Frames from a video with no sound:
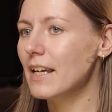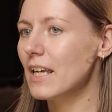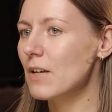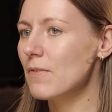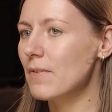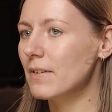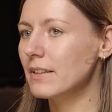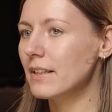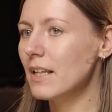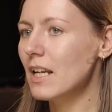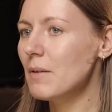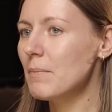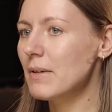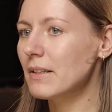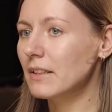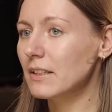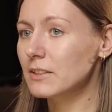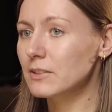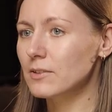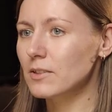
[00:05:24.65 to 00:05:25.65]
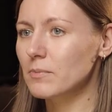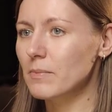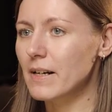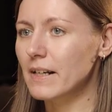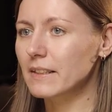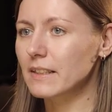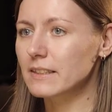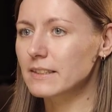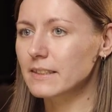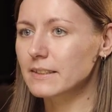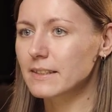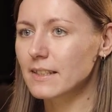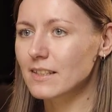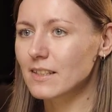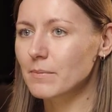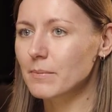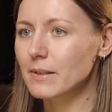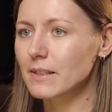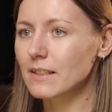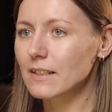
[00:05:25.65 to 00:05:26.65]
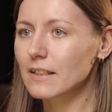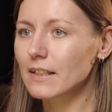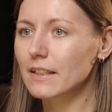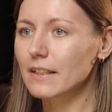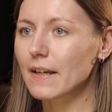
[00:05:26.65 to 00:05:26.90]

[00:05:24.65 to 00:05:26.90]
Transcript: If an element is not marked as accessible,